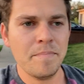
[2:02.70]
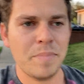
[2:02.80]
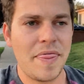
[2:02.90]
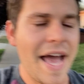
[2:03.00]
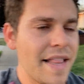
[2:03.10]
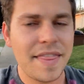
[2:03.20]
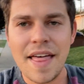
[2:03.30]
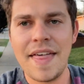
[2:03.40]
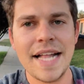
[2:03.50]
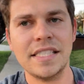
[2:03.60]
But
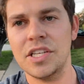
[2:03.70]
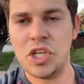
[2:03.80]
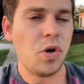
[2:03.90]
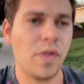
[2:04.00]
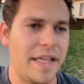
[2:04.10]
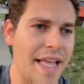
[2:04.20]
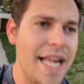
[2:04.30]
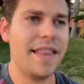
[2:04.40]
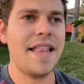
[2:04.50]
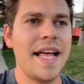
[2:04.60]
that's the story. Like
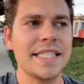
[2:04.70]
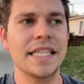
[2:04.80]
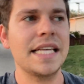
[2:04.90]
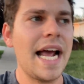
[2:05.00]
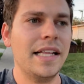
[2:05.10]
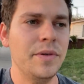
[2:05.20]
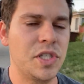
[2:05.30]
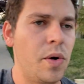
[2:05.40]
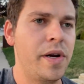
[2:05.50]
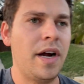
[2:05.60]
that's exactly what's
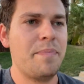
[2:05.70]
going on.